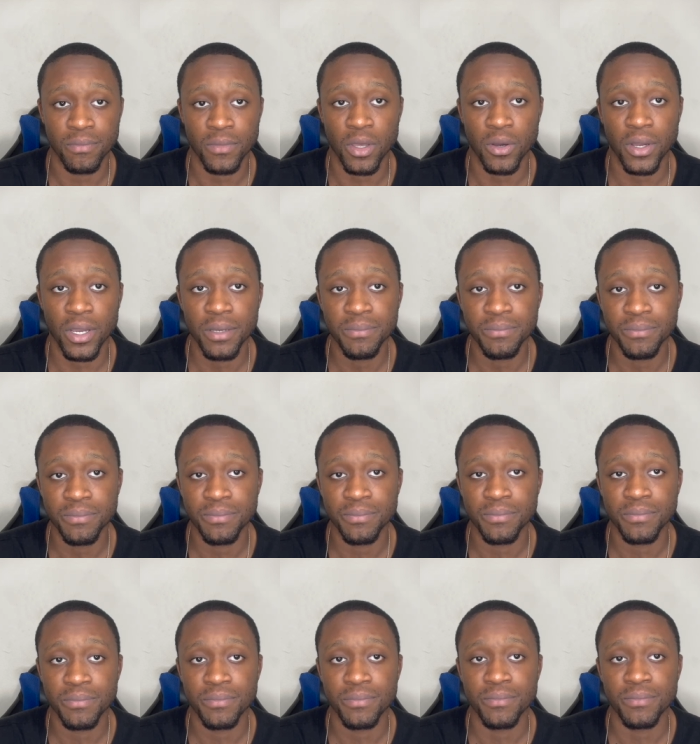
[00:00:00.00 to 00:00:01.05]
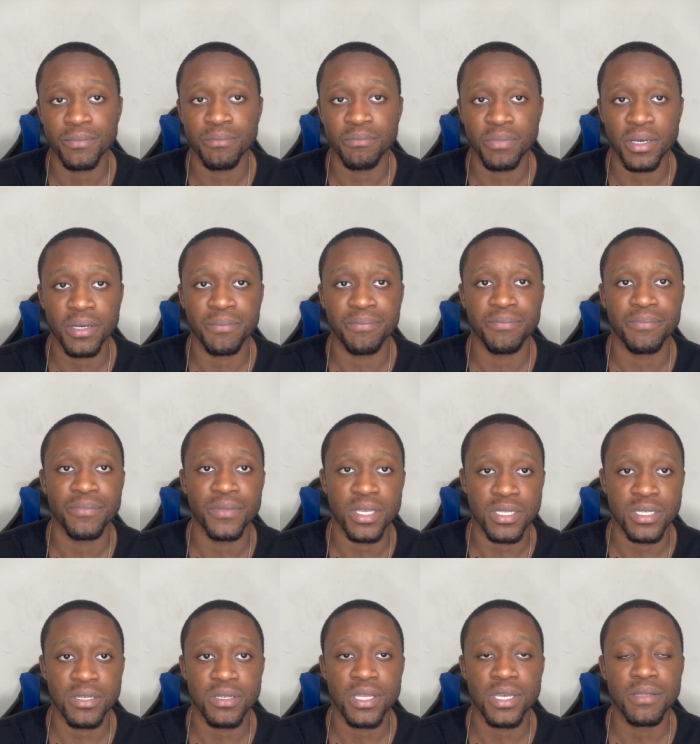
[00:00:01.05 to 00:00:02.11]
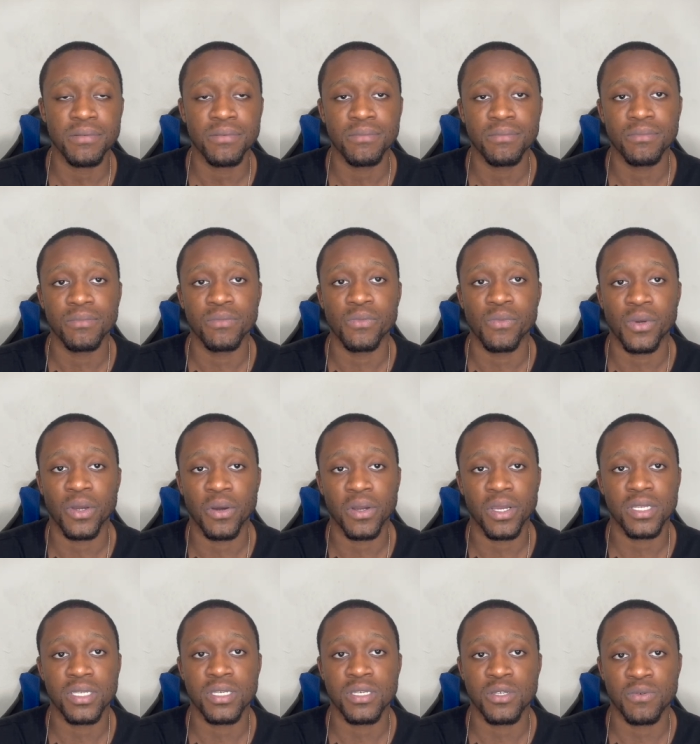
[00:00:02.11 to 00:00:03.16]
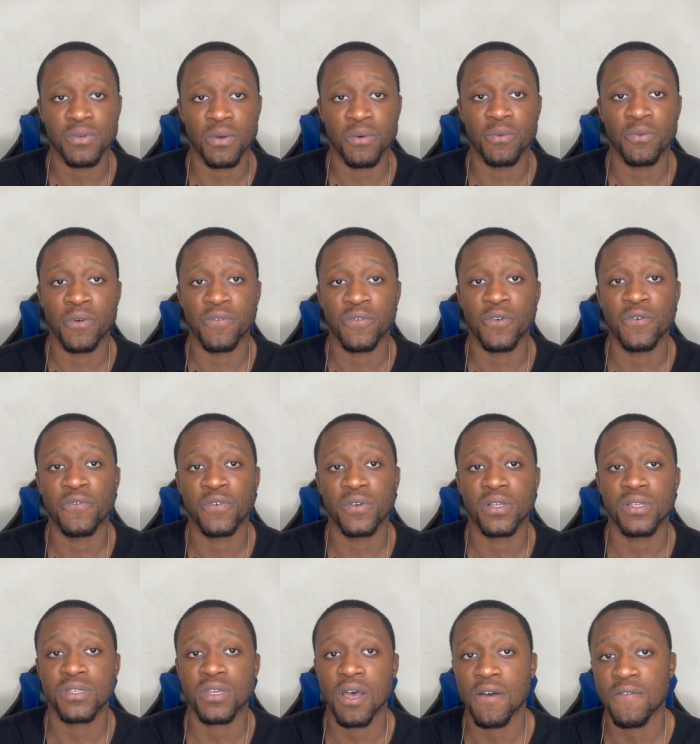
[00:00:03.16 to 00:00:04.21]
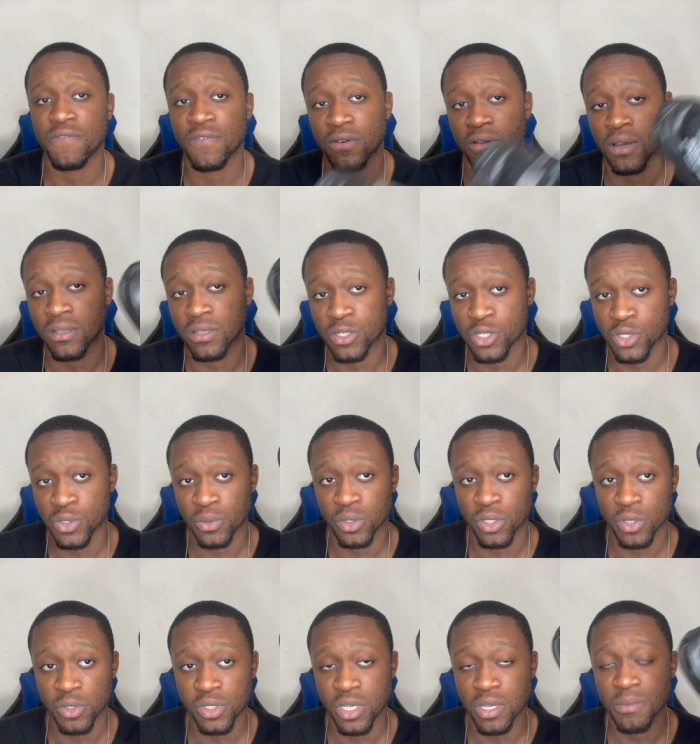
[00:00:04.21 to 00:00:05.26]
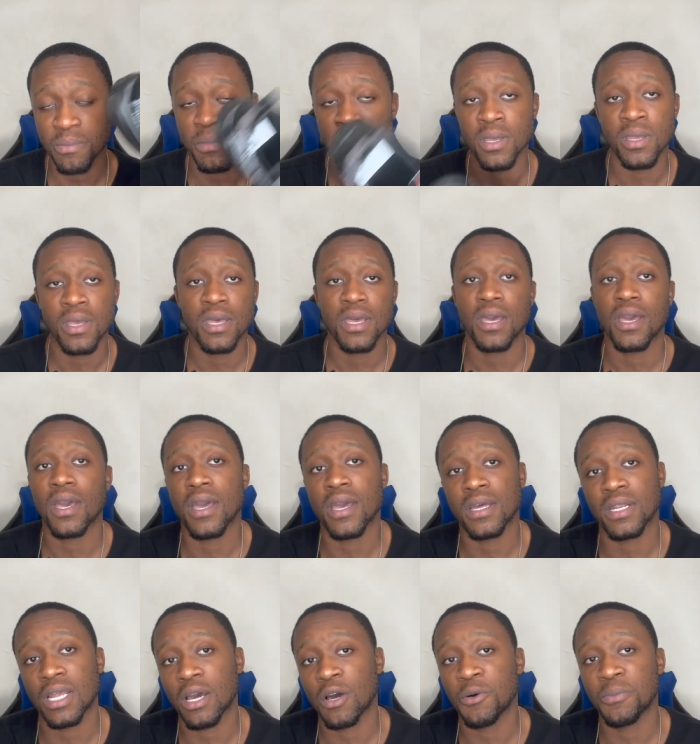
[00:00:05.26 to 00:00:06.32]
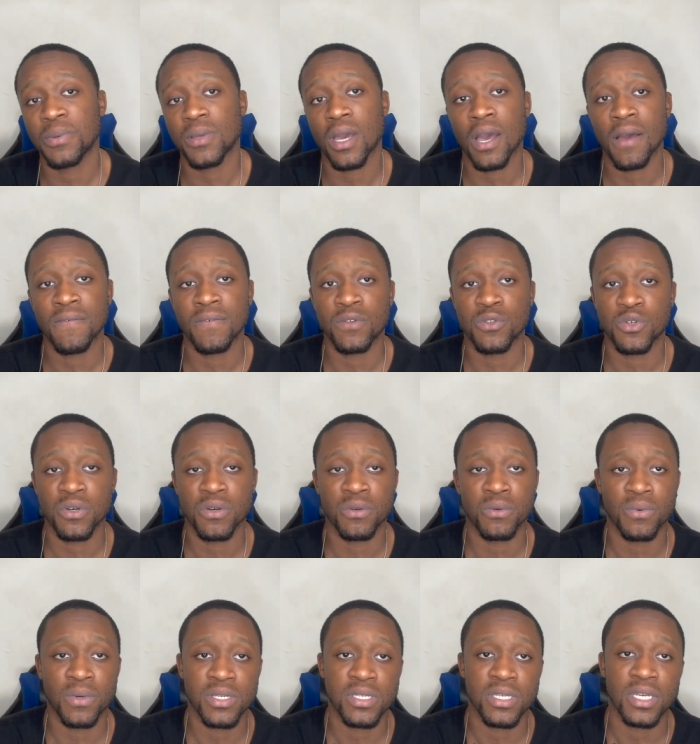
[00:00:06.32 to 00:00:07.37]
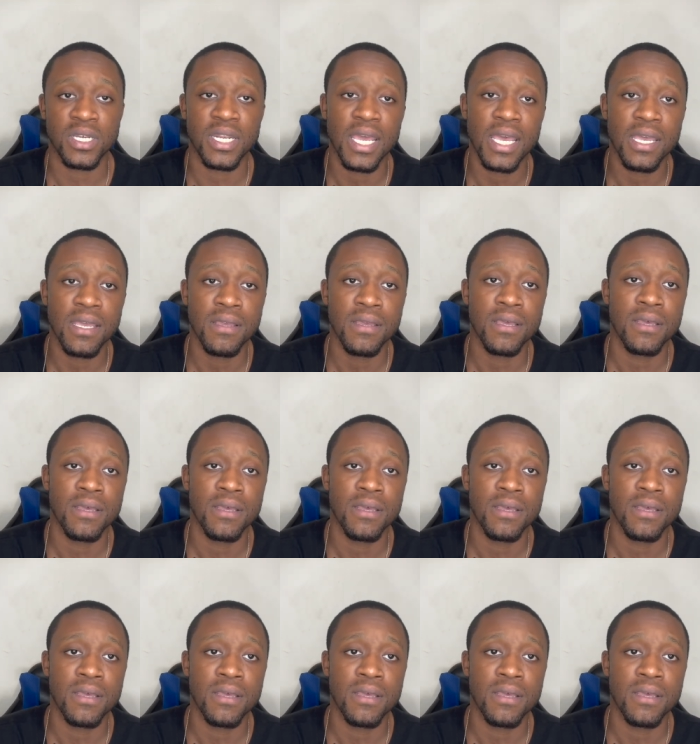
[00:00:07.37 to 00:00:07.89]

Okay? But until then, we're going to get to this review for this outfit on the shoe close up. And I hope y'all have enjoyed the rest of your day